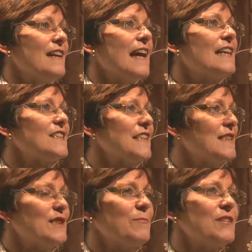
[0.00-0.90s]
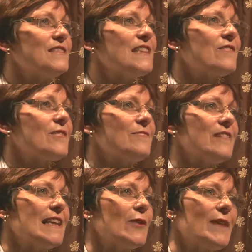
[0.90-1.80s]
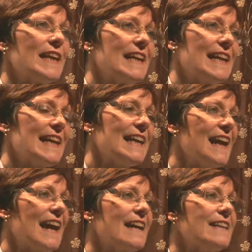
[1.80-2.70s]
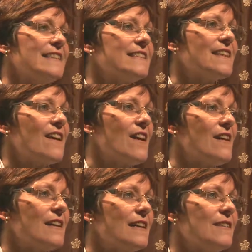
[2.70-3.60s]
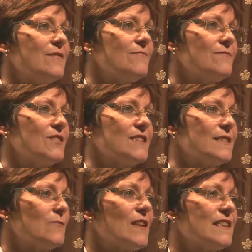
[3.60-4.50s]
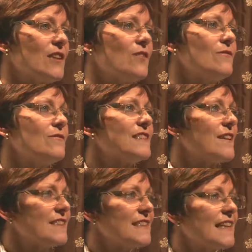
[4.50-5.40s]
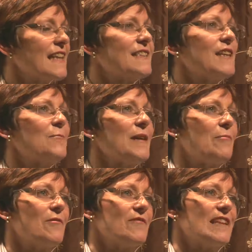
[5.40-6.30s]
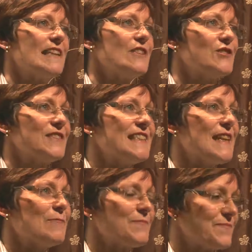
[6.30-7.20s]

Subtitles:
latched into the music group really quickly, and I just went along, started to get to know people, really enjoyed it.